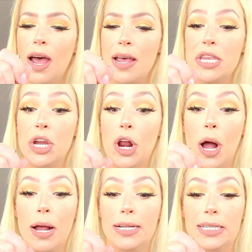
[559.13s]
as to
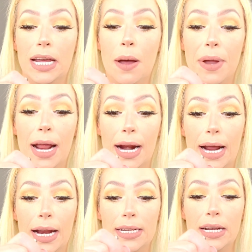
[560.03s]
not contaminate
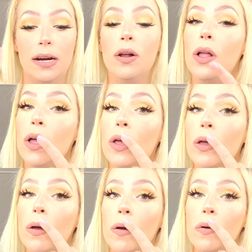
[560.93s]
it,
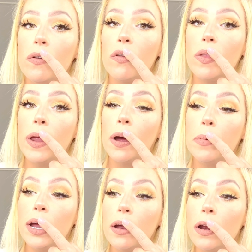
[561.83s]
I would just dab
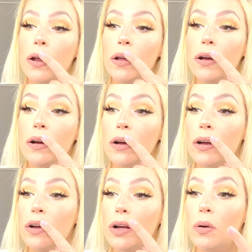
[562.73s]
it
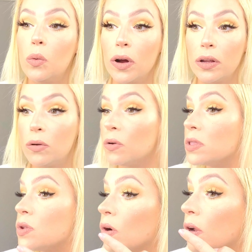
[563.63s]
where the
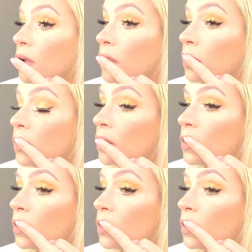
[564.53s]
cold sore is,